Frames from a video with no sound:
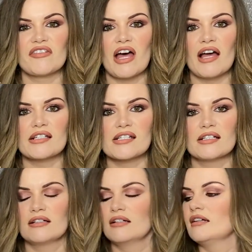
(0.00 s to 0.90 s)
that.
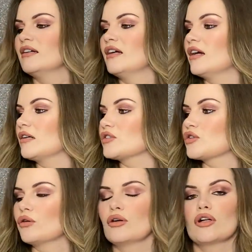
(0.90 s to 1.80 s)

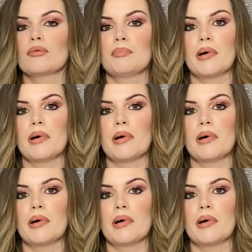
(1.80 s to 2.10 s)
Total